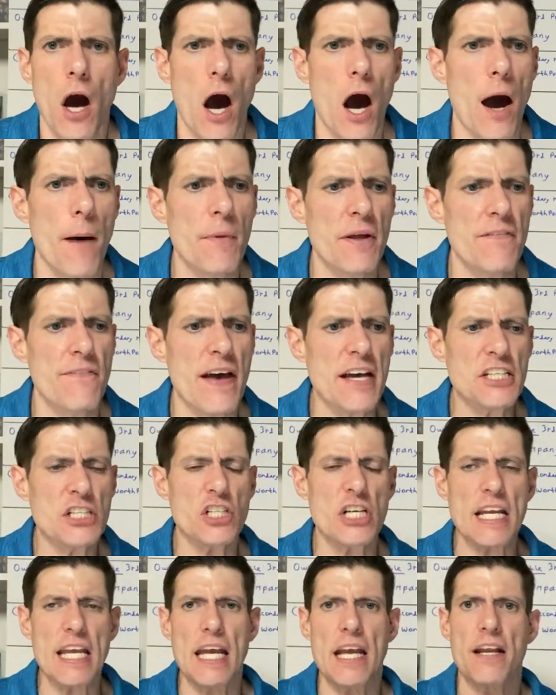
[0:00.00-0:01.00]
I'm
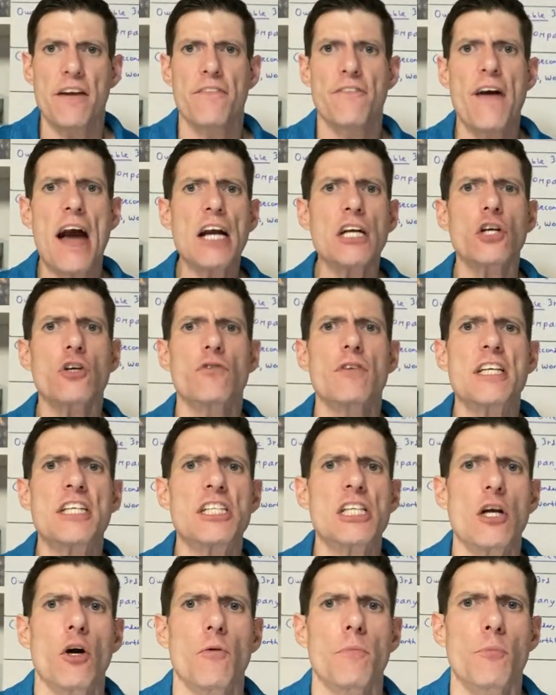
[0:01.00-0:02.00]
investing in factory
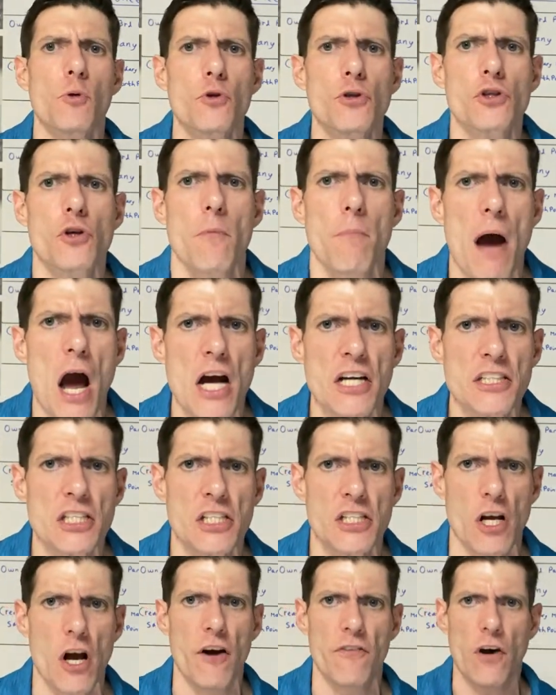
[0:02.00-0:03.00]
sealed booster
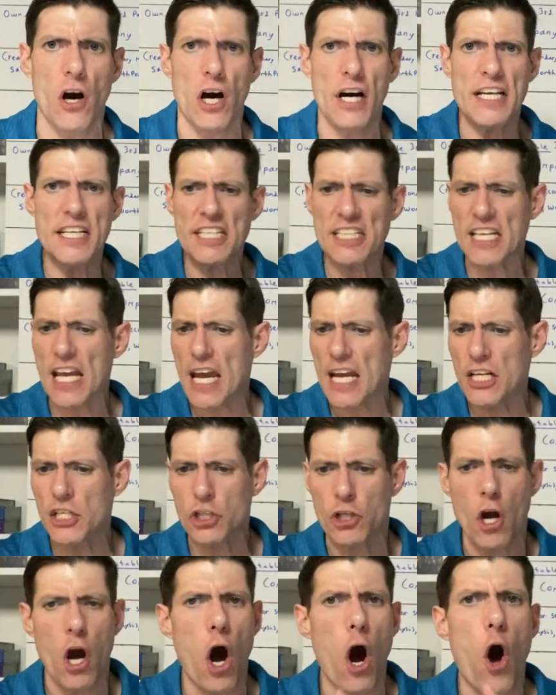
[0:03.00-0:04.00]
boxes of Ice
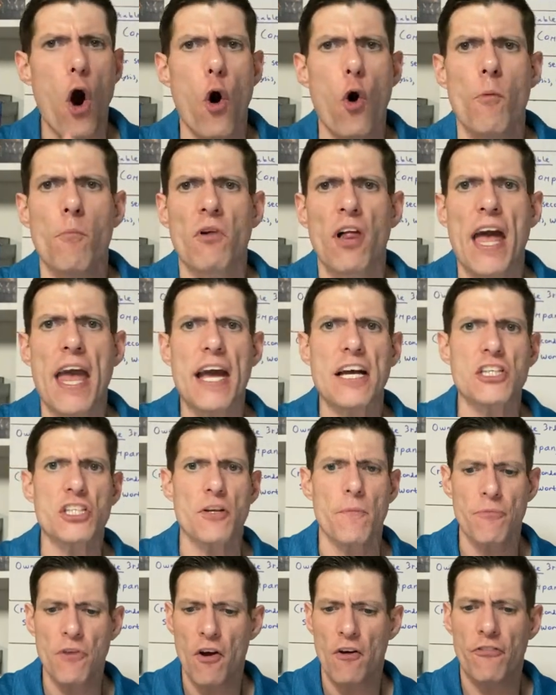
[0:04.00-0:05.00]
Age,
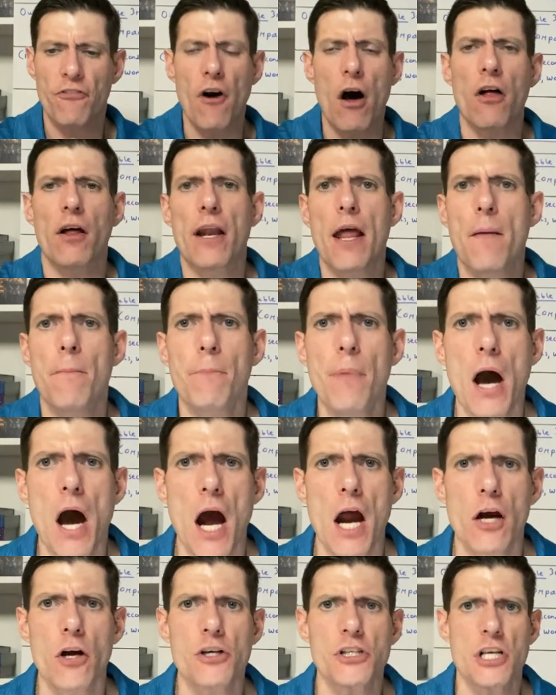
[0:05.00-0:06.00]
Homelands, Fallen
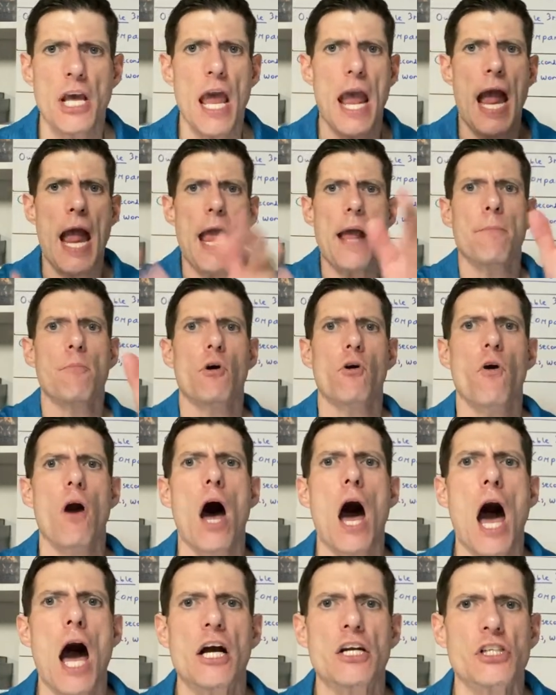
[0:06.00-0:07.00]
Empires, and
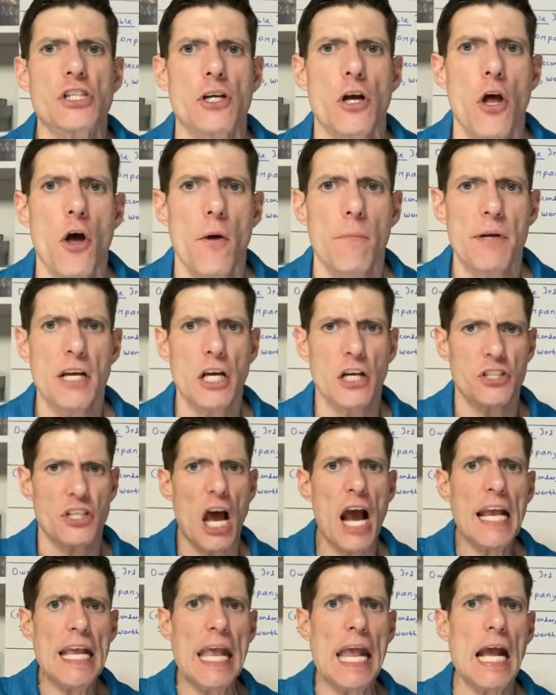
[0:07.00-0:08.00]
Mirage because
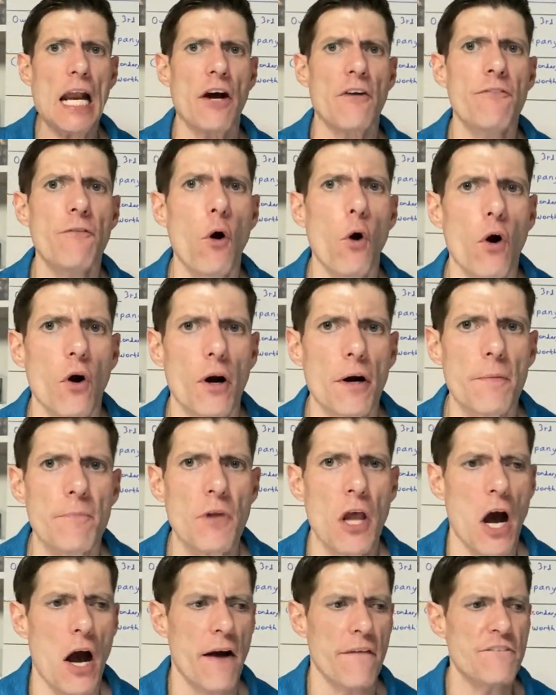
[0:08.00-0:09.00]
I can't afford
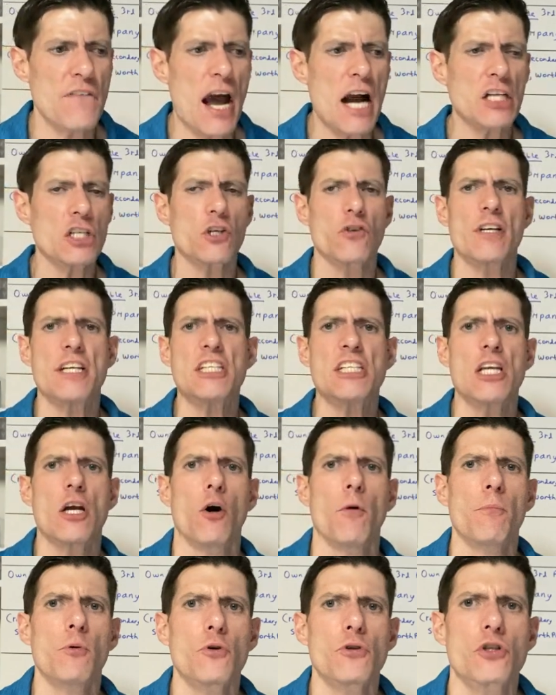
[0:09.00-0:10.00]
a factory
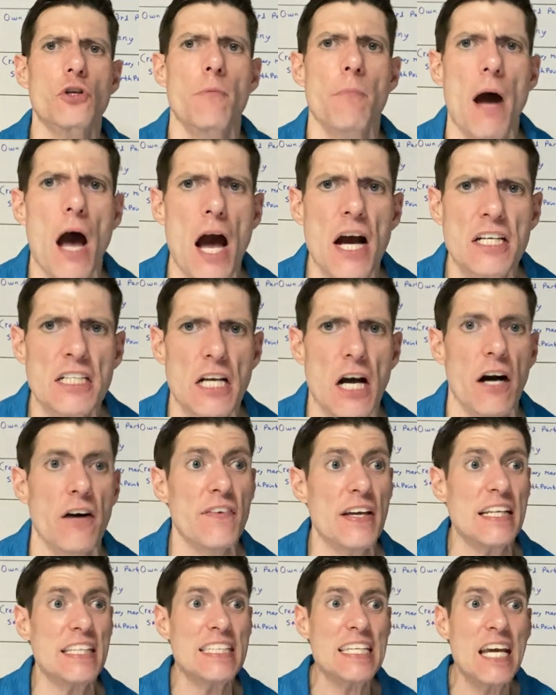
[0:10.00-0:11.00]
sealed booster box
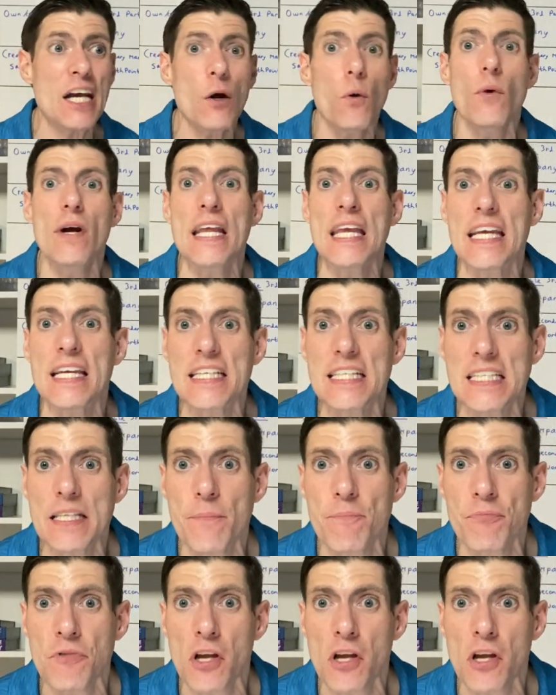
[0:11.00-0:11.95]
of Antiquities,